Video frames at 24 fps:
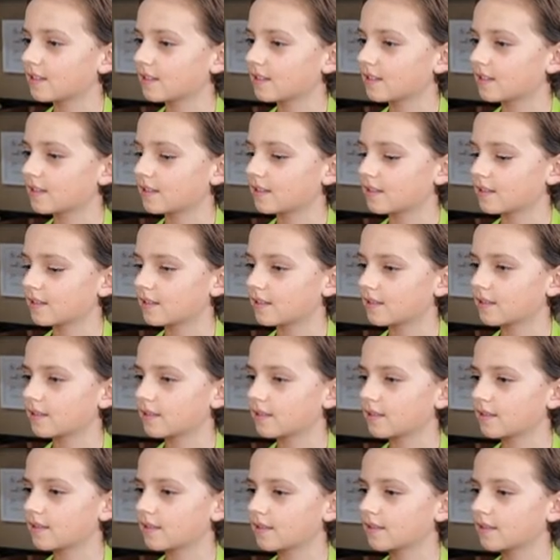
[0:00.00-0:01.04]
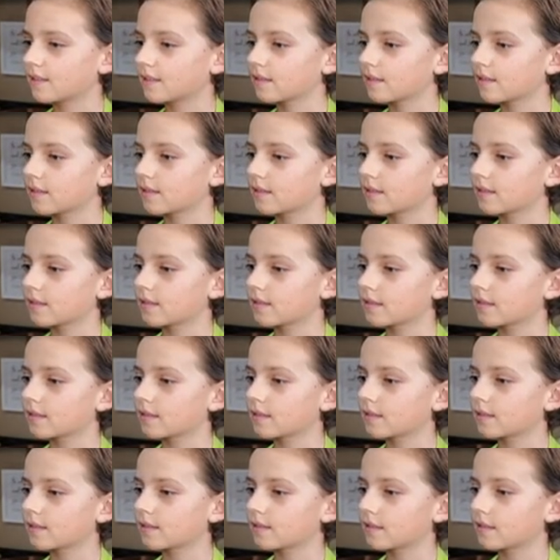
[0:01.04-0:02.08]

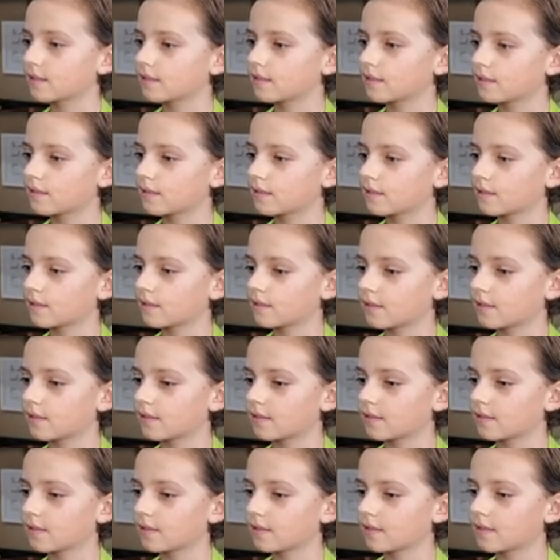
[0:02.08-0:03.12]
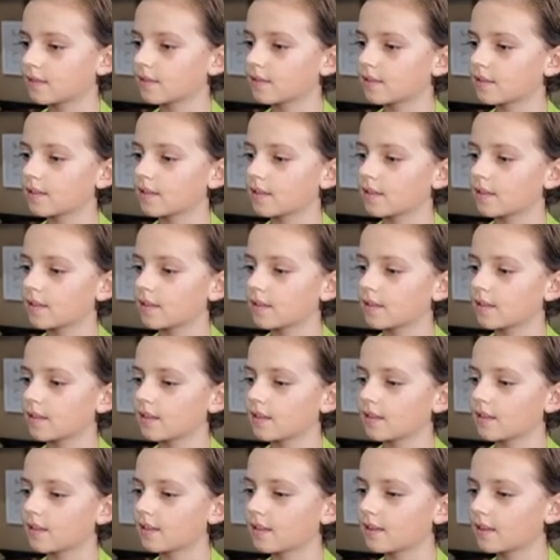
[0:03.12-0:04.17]

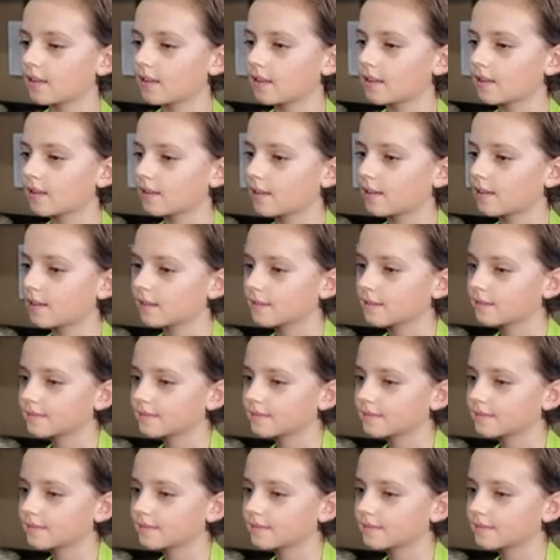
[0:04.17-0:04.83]
[no speech]